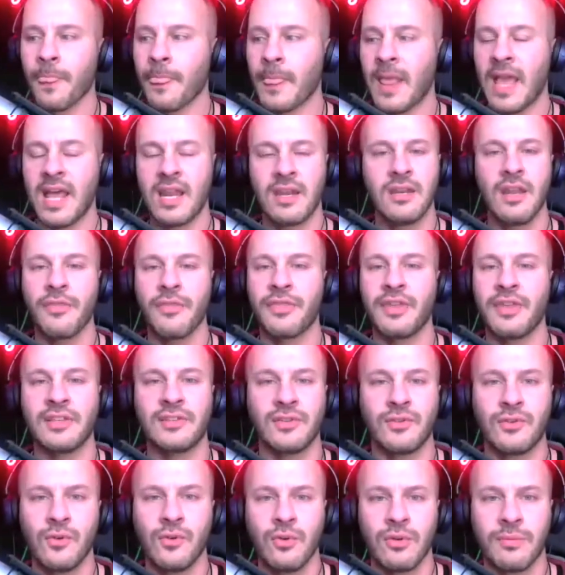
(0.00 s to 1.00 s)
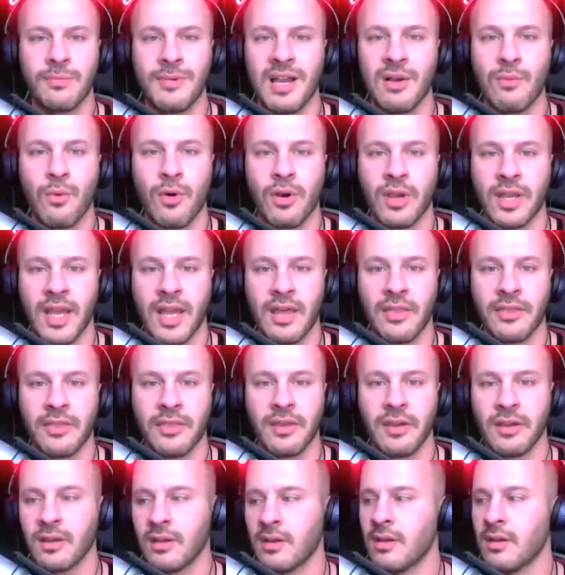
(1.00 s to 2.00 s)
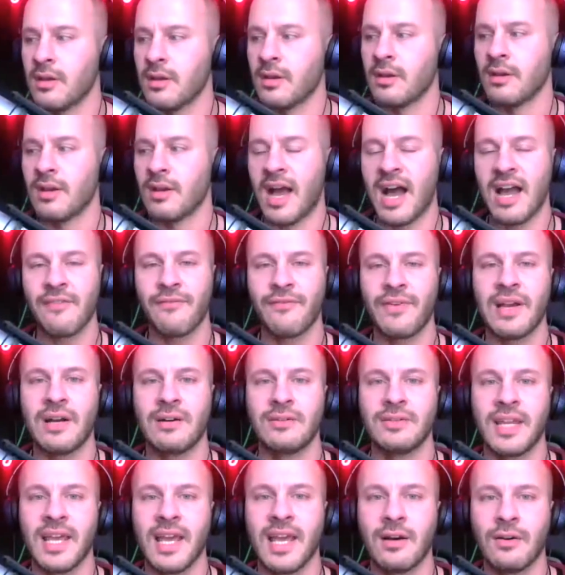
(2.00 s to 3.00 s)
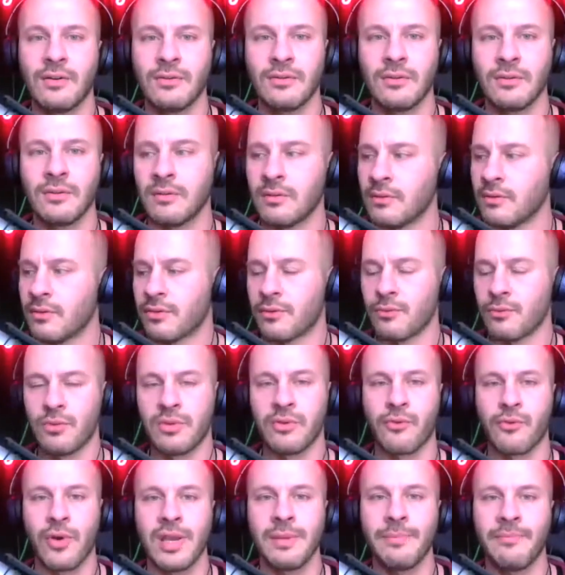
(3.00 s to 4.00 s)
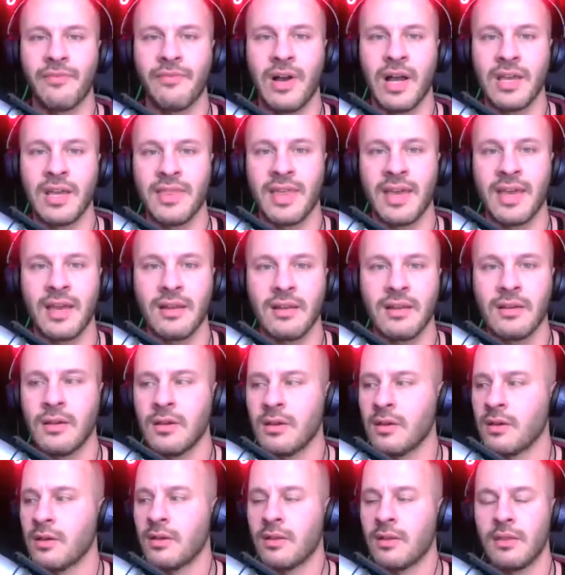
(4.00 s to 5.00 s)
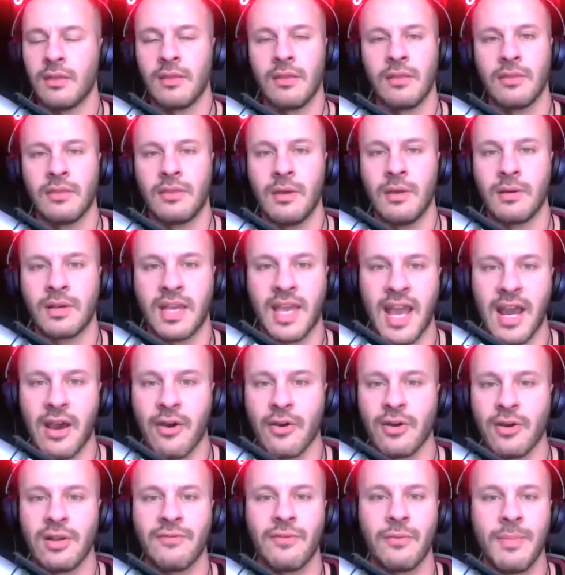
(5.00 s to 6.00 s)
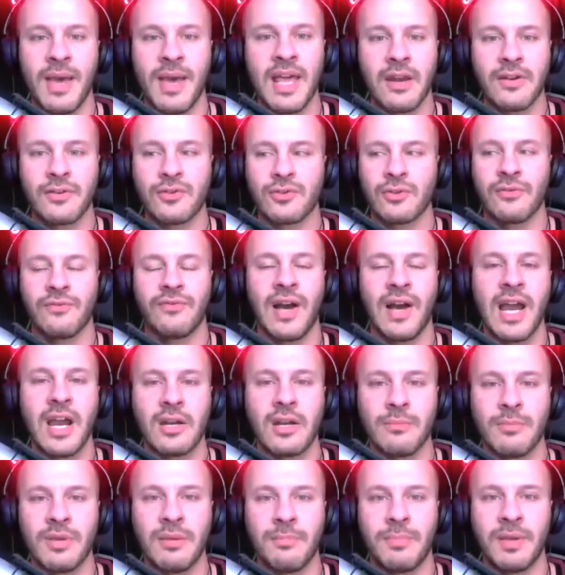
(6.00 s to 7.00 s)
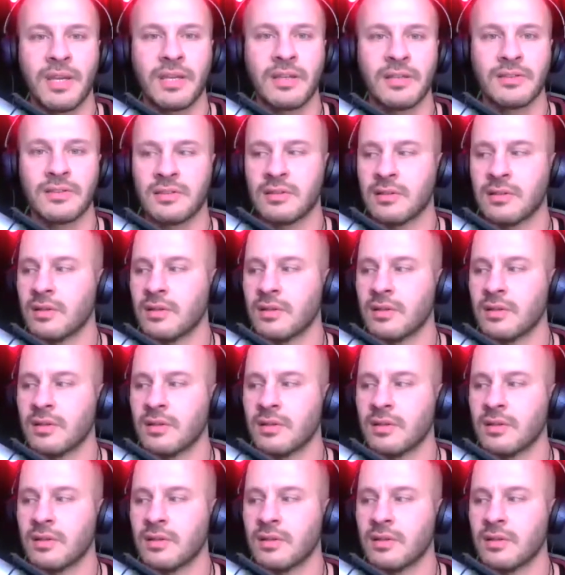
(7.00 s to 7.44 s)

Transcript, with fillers: had nothing to do with my work ethic. I found out through the grapevine that the Karen of a manager fired me because